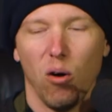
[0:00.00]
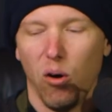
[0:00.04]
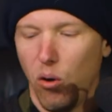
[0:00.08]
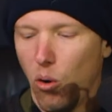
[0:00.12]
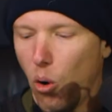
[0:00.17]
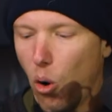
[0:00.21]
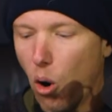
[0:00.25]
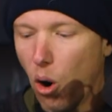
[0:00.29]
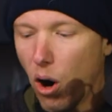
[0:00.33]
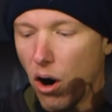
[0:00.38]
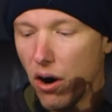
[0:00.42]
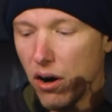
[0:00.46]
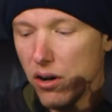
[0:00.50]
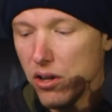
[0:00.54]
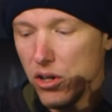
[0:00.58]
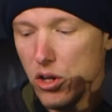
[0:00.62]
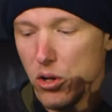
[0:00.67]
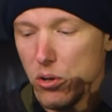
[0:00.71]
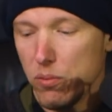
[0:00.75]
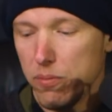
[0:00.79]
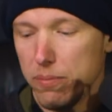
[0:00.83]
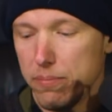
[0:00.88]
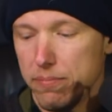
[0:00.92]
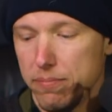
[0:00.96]
Or
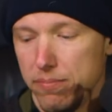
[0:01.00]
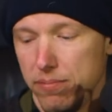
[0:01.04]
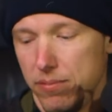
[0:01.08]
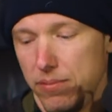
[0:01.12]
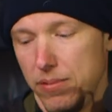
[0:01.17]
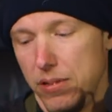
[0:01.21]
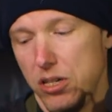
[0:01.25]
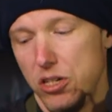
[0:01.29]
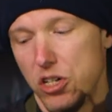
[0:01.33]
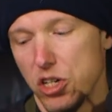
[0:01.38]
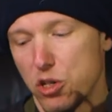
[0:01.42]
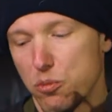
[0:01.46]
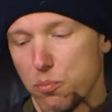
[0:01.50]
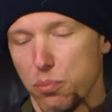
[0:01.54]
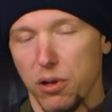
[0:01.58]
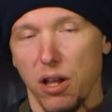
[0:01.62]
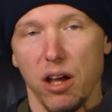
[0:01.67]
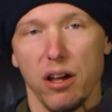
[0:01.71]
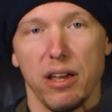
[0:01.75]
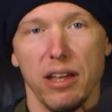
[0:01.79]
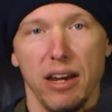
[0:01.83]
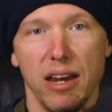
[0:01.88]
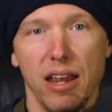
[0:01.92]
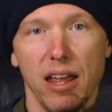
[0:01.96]
you just
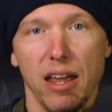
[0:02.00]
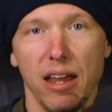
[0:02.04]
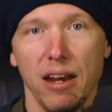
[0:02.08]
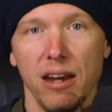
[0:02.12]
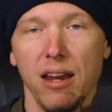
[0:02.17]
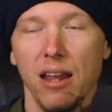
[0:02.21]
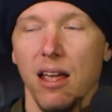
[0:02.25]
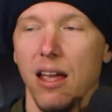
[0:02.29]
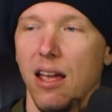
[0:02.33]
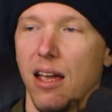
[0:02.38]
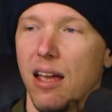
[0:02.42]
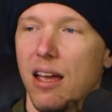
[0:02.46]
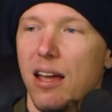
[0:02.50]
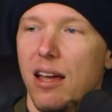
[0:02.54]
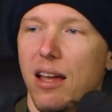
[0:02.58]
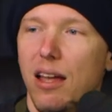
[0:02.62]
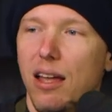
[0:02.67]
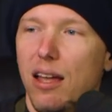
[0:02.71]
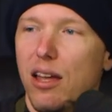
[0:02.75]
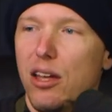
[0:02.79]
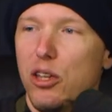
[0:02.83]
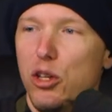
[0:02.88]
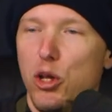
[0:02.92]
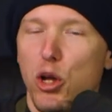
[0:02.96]
plug it in,
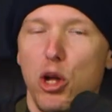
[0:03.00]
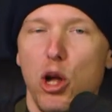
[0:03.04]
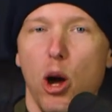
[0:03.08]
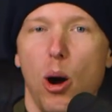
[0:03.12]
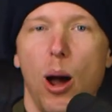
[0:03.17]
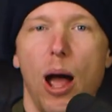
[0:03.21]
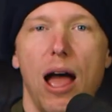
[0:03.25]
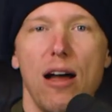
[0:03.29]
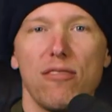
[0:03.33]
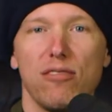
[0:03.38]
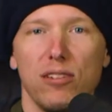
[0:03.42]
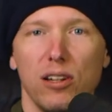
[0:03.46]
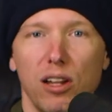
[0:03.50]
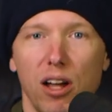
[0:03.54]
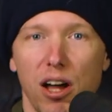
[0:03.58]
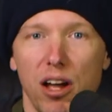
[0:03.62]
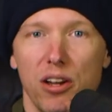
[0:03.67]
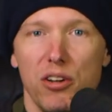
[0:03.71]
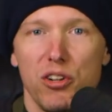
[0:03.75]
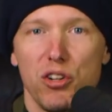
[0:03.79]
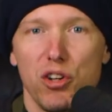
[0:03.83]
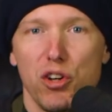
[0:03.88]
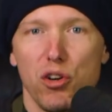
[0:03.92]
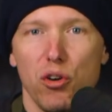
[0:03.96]
you go have
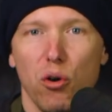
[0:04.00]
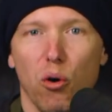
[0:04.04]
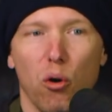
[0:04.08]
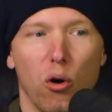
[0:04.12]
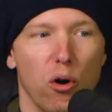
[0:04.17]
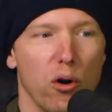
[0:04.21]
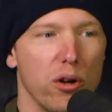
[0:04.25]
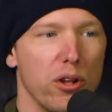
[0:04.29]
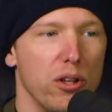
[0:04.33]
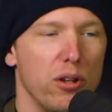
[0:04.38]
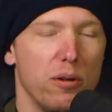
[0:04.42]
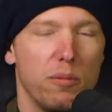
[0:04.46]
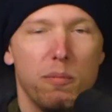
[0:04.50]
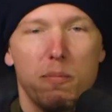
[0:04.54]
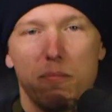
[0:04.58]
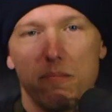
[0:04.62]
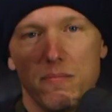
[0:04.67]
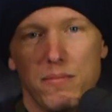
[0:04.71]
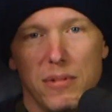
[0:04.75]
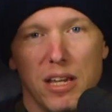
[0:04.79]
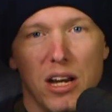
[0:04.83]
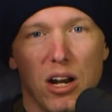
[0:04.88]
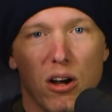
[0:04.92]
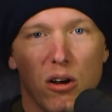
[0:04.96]
lunch, or you
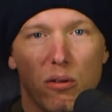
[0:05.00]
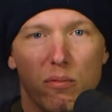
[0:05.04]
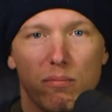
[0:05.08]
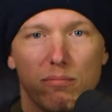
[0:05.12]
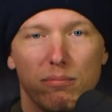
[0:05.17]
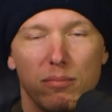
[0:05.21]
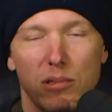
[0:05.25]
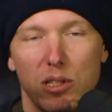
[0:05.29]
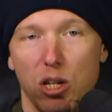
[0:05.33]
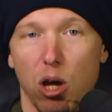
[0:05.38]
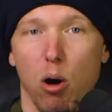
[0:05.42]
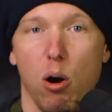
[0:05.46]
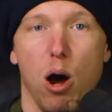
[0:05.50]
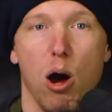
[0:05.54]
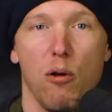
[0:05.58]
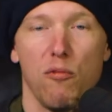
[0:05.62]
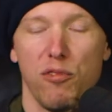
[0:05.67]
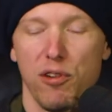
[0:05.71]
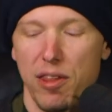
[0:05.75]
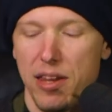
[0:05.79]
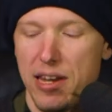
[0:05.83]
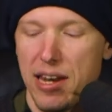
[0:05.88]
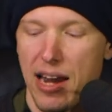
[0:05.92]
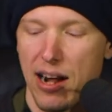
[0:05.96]
go
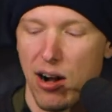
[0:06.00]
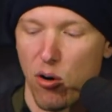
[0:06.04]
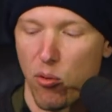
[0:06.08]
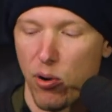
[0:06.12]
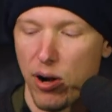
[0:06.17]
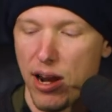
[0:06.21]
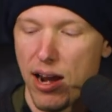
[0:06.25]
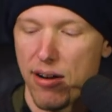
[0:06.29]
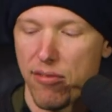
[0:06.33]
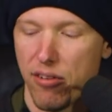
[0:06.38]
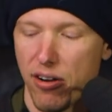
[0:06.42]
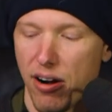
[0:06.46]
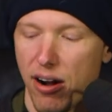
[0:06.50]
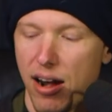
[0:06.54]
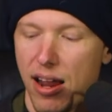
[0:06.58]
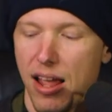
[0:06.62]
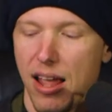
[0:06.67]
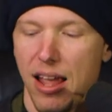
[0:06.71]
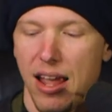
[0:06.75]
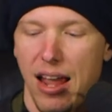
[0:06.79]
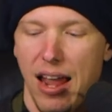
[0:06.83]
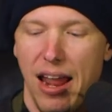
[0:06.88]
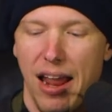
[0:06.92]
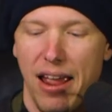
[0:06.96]
home for the day or whatever,
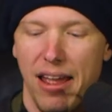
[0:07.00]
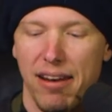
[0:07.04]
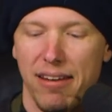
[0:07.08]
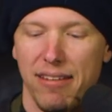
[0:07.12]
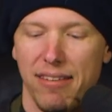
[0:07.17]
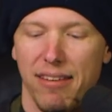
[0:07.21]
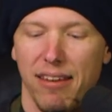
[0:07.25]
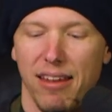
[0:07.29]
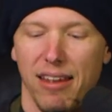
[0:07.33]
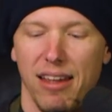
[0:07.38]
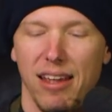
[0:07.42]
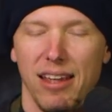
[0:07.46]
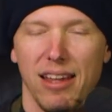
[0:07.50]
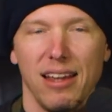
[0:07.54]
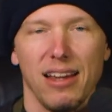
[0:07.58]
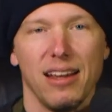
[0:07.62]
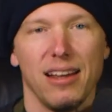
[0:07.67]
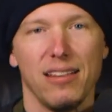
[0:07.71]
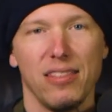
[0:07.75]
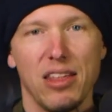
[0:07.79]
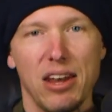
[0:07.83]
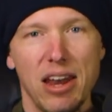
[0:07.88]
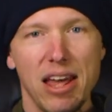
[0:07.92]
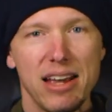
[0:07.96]
and
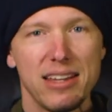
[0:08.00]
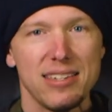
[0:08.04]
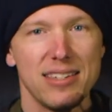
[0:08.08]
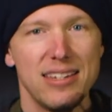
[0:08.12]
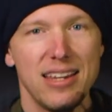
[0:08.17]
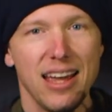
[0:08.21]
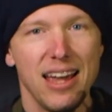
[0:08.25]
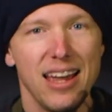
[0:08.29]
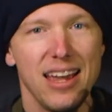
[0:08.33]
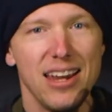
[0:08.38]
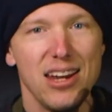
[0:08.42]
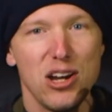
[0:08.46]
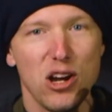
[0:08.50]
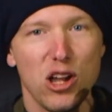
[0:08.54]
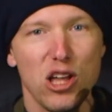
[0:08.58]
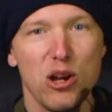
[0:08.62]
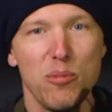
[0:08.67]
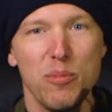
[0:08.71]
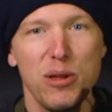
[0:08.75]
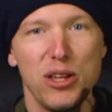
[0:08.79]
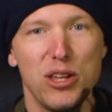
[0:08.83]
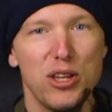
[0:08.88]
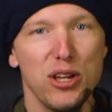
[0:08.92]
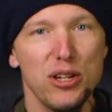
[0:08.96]
the next day you're going
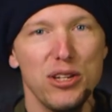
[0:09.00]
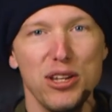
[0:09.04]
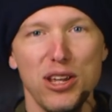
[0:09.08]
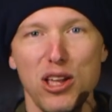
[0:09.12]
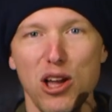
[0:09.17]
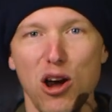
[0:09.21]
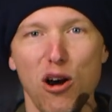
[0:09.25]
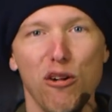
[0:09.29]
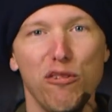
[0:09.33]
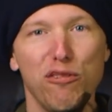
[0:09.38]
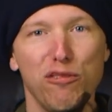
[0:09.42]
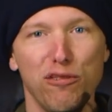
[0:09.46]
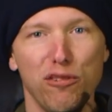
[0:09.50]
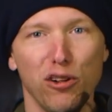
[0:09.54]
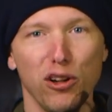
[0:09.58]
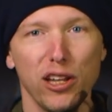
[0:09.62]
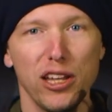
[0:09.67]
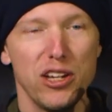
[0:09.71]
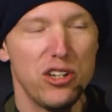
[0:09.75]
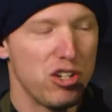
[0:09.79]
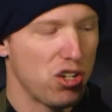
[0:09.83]
to be good to go, fully